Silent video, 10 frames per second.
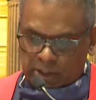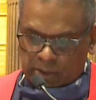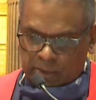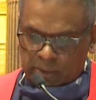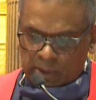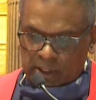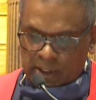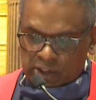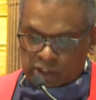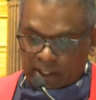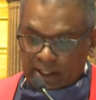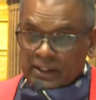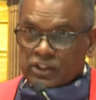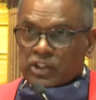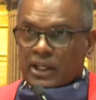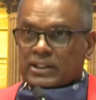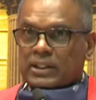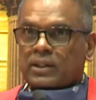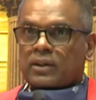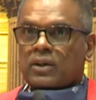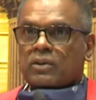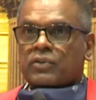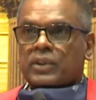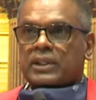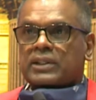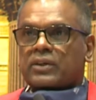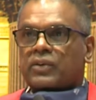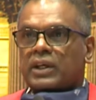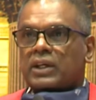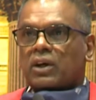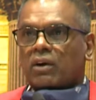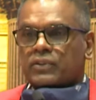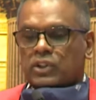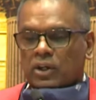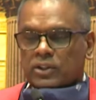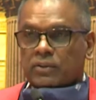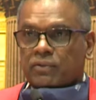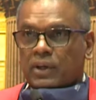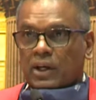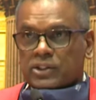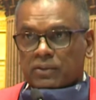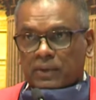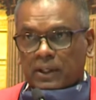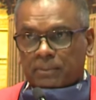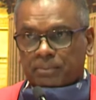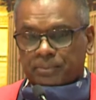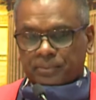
to you Shaheen Shetty for the degree of Doctor of Philosophy.